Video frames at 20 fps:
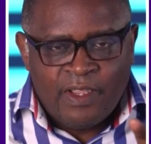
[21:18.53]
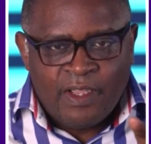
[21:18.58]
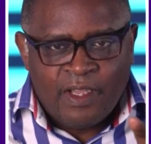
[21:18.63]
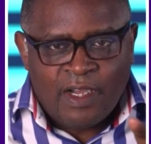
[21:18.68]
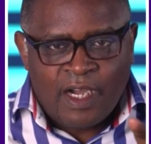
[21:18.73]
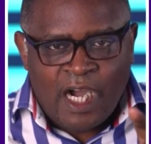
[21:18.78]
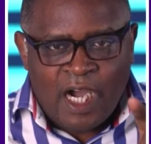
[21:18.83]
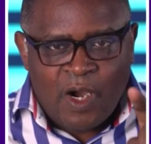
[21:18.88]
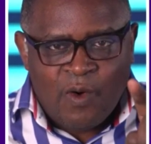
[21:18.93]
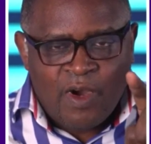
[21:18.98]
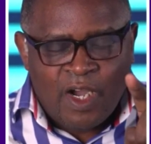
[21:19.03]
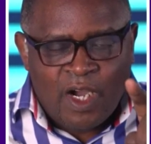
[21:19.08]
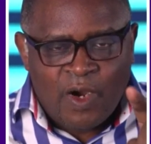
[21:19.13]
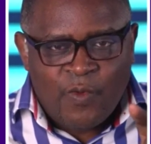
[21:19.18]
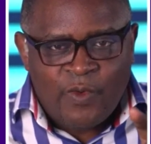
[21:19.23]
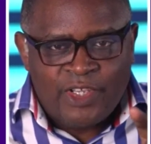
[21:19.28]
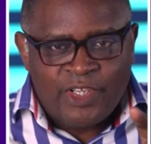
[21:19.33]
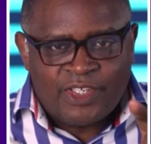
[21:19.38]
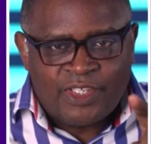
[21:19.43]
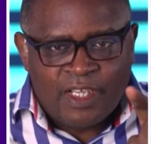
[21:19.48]
How are
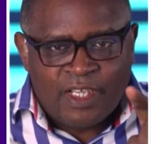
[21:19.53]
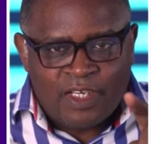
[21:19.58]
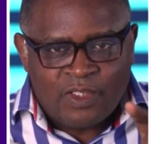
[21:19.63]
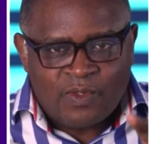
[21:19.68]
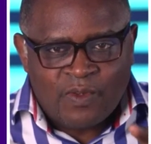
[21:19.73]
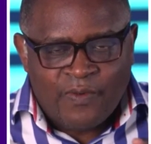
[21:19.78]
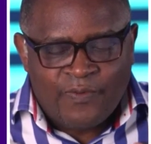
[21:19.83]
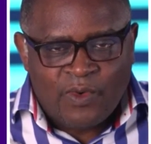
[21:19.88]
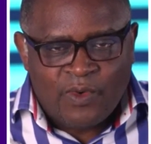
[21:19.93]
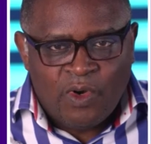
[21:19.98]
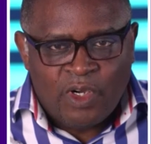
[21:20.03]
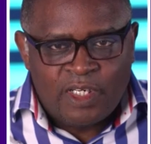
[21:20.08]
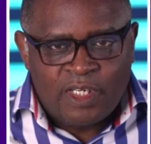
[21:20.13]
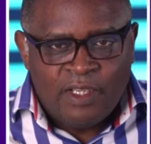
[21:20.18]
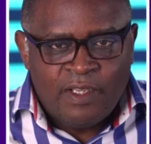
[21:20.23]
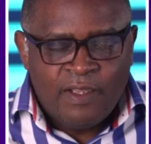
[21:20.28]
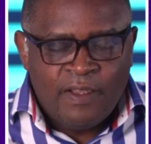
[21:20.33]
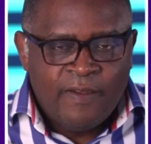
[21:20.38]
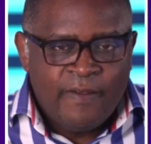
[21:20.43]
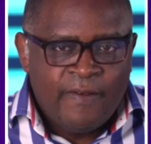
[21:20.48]
we sons of God?
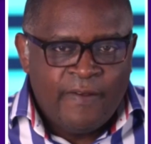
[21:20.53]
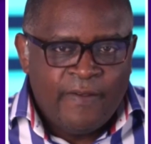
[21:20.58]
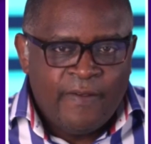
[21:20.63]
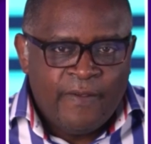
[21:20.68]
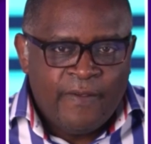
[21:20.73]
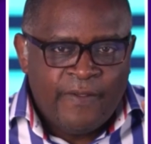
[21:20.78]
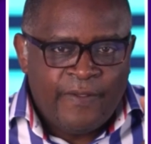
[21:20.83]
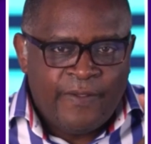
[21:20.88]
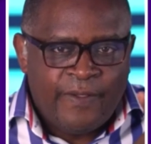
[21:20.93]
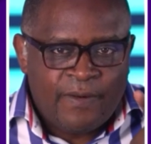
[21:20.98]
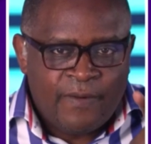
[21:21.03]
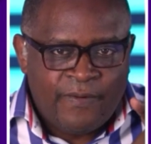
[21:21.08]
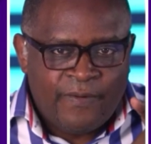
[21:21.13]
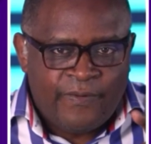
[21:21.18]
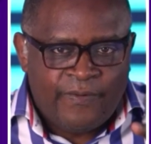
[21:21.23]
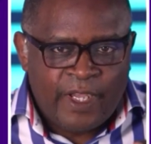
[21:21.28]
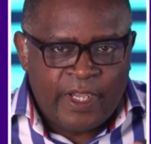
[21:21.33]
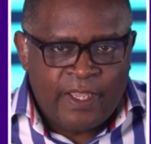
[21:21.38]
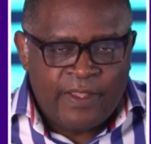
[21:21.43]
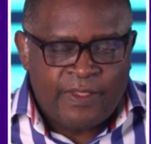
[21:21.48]
Through
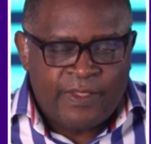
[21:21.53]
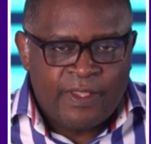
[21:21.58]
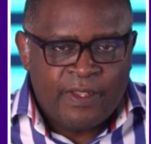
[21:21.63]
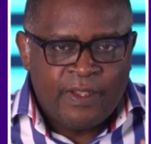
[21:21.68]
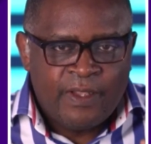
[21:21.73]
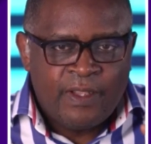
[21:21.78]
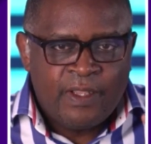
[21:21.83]
faith